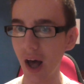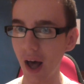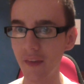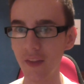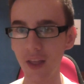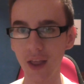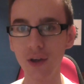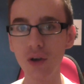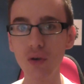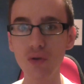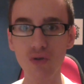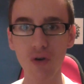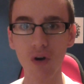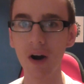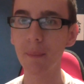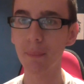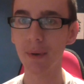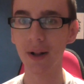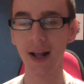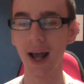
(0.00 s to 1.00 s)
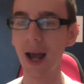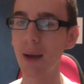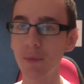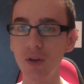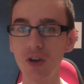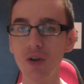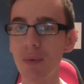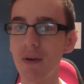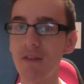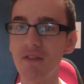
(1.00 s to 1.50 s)
and then you try and proclaim
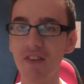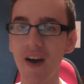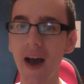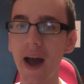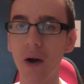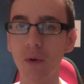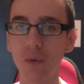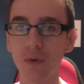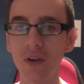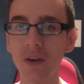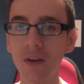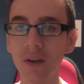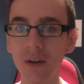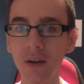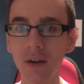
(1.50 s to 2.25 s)
that you've been fouled.